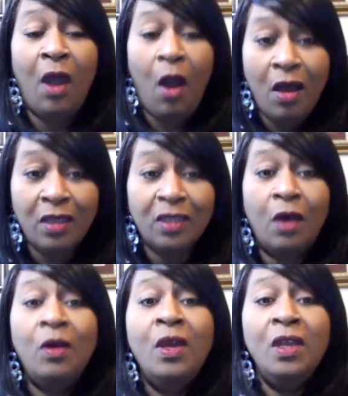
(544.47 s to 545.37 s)
but
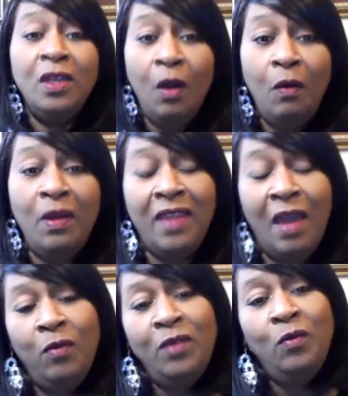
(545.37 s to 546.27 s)
also knowing
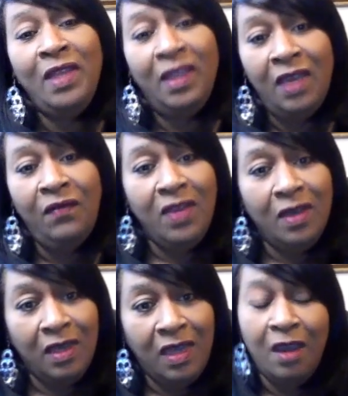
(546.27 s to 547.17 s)
that when we live in
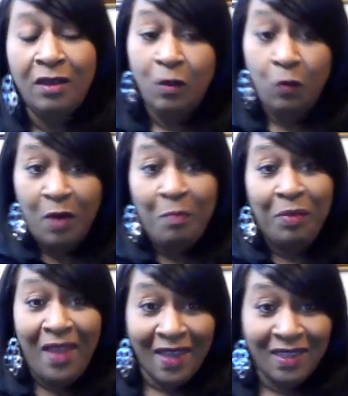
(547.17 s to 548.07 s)
good character, we're
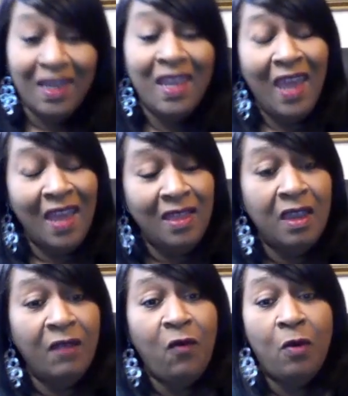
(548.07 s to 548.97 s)
blessed. And
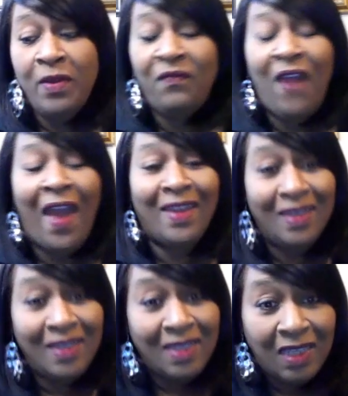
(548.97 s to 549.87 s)
therefore we find
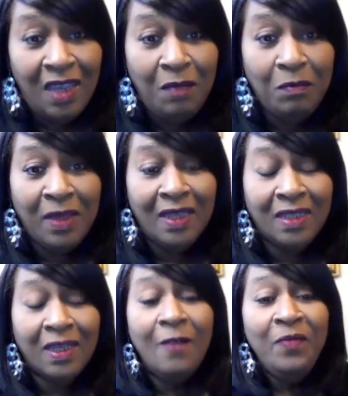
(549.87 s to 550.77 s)

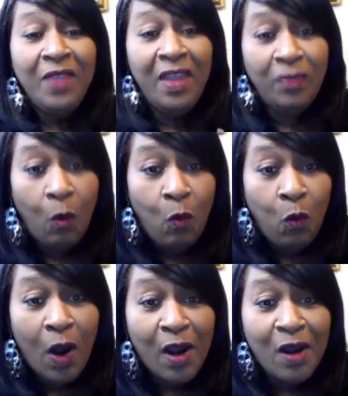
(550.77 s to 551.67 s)
contentment in the
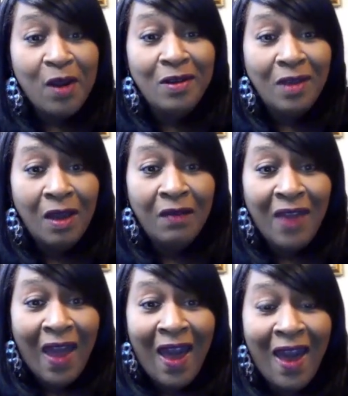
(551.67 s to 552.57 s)
word of
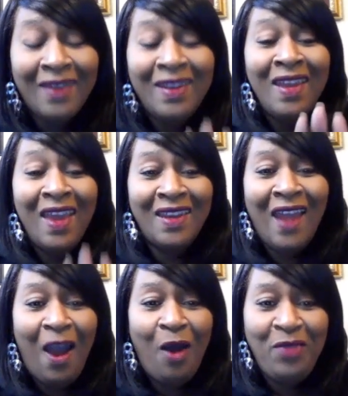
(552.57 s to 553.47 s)
God and
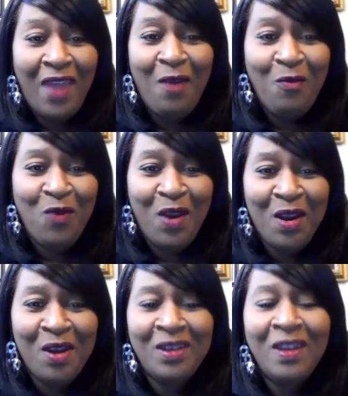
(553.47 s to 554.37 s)
how that
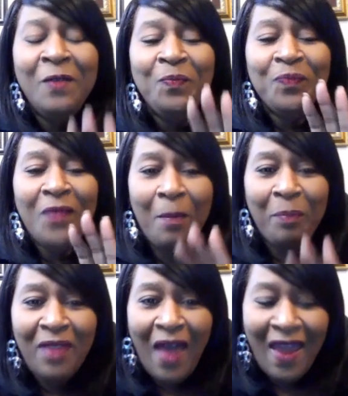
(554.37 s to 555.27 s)
word
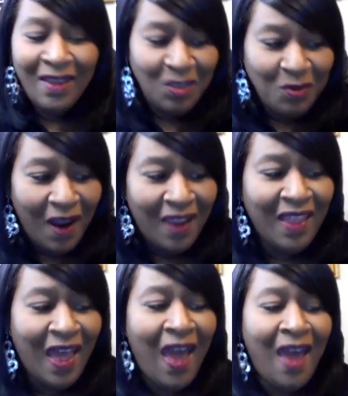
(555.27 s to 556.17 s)
applies to our
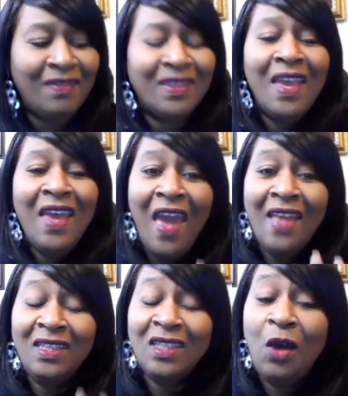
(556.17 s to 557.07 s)
lives.
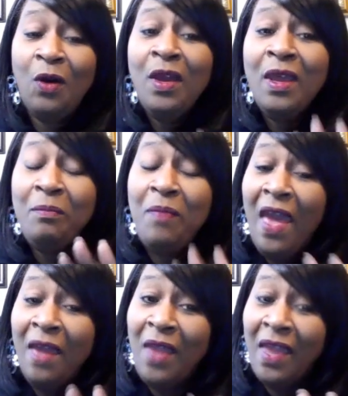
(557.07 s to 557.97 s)
And so
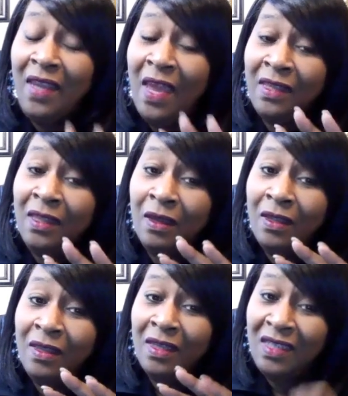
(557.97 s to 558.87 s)

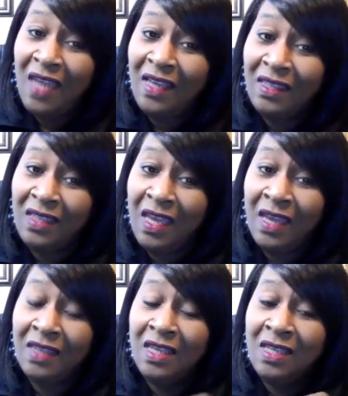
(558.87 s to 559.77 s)
the text
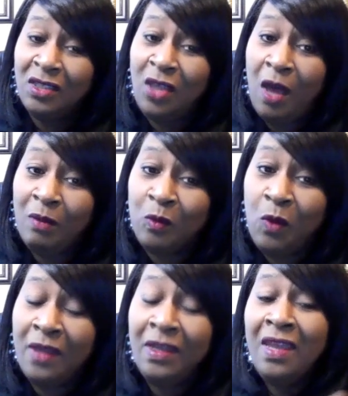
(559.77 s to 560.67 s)
says in Psalms
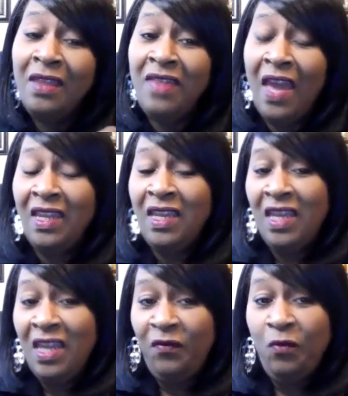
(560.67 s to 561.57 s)
1 that
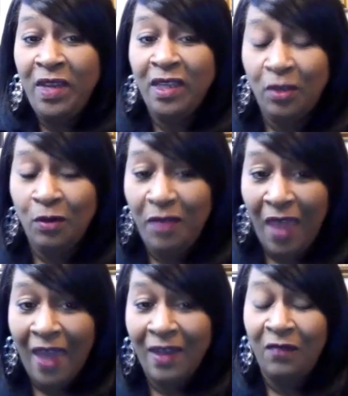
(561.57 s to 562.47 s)
if we do
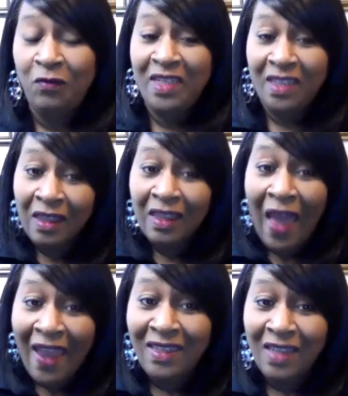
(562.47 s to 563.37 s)
that, if we
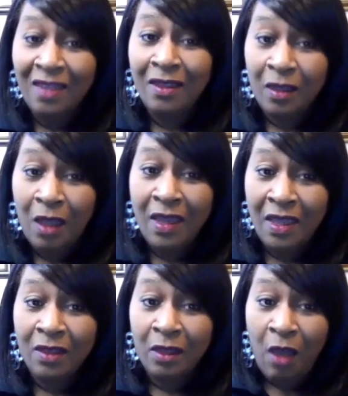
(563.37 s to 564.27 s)
delight in the
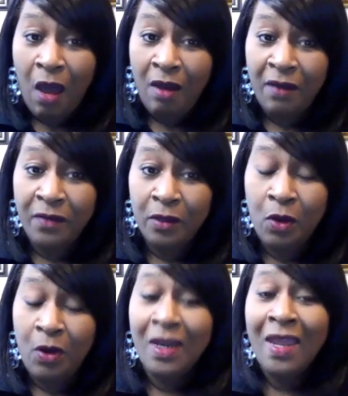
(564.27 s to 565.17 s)
law of the
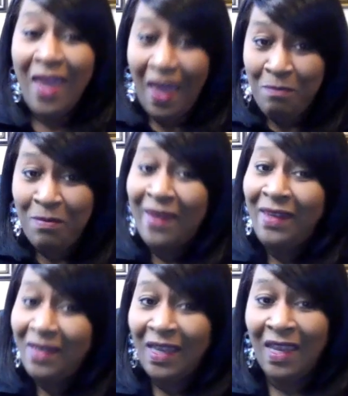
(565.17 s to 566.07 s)
Lord and
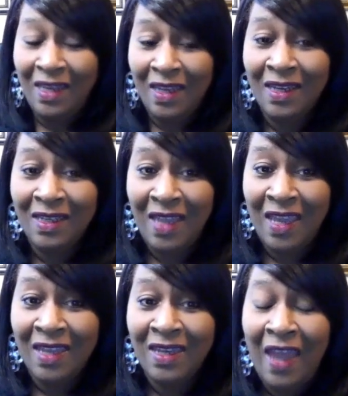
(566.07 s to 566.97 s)
meditate in it
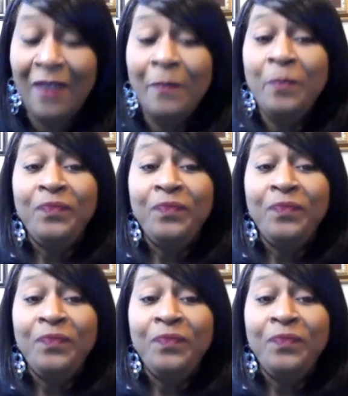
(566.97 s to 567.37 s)
day and night,